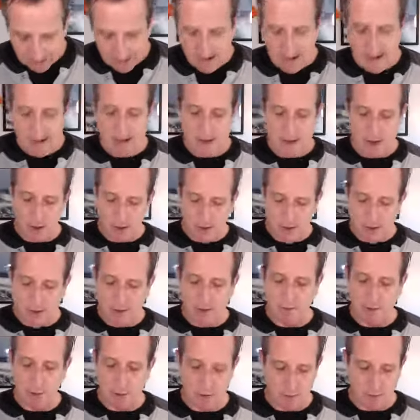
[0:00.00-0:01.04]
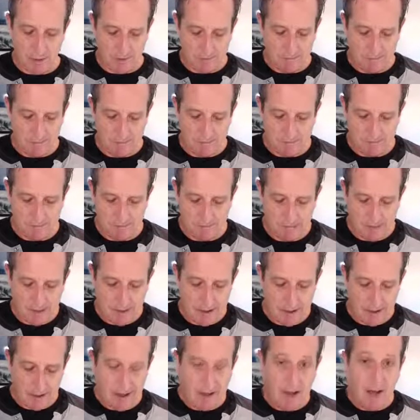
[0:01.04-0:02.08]
So here's the first one.
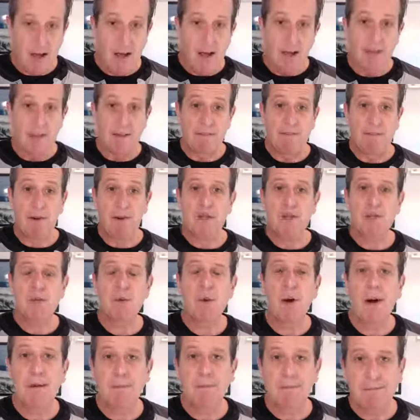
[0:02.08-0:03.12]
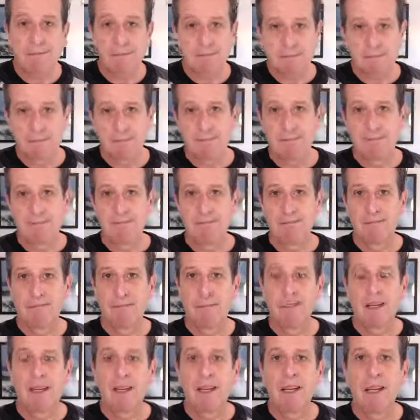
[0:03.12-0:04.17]
The first one
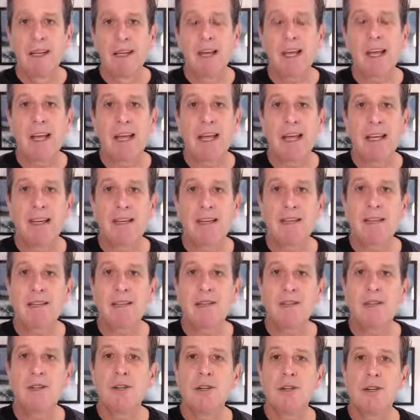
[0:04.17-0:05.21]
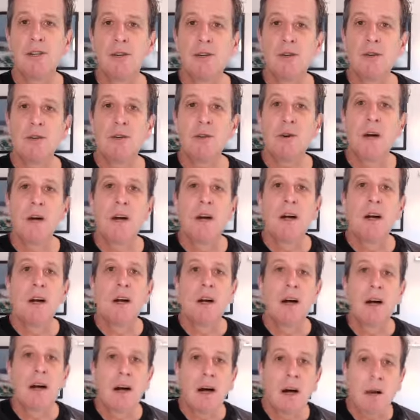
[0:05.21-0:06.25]
is to do
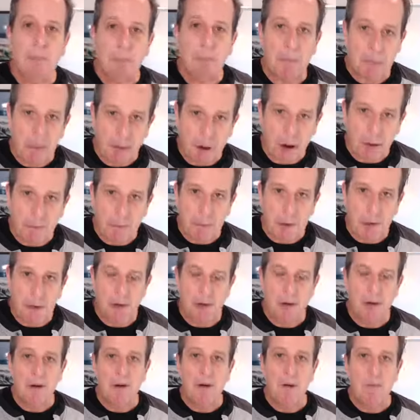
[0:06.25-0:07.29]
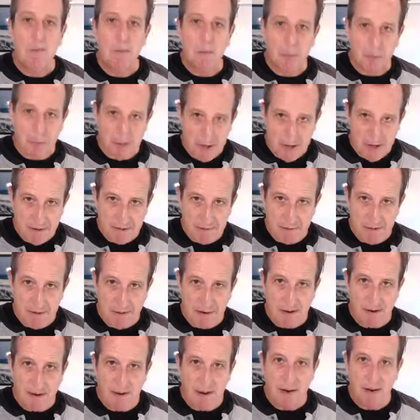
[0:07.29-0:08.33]
a proper brief
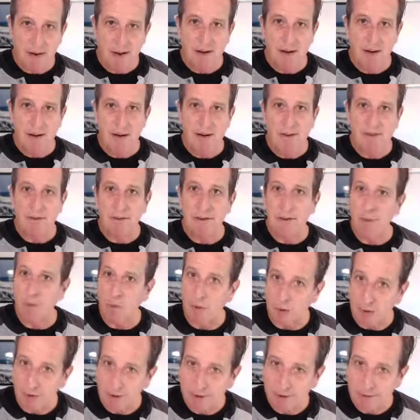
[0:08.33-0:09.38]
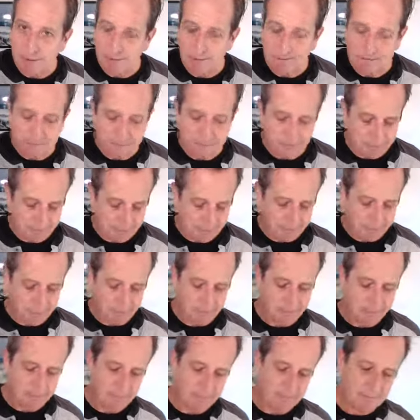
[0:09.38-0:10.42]
for the work.
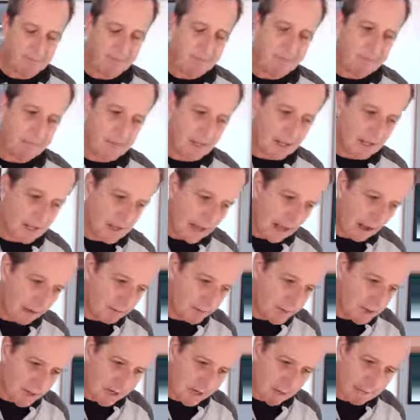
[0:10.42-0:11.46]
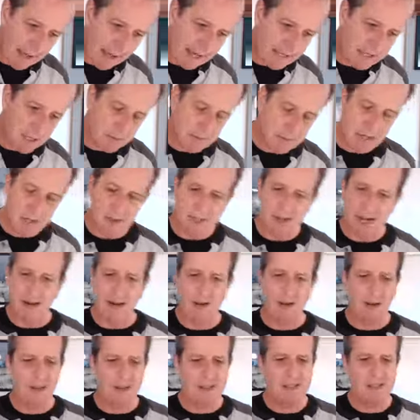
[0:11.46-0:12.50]
Now, you come back to me and you say,
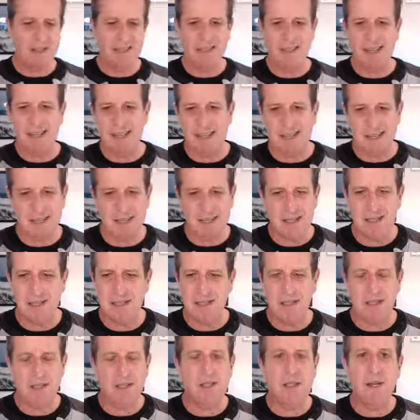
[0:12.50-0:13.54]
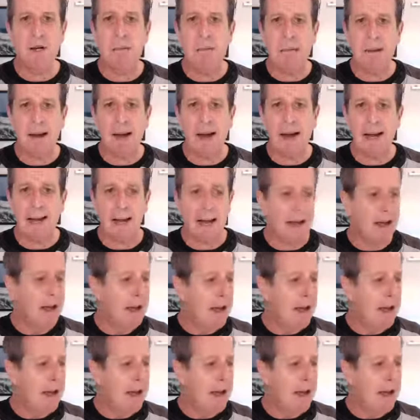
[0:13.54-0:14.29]
well, that's a stupid idea.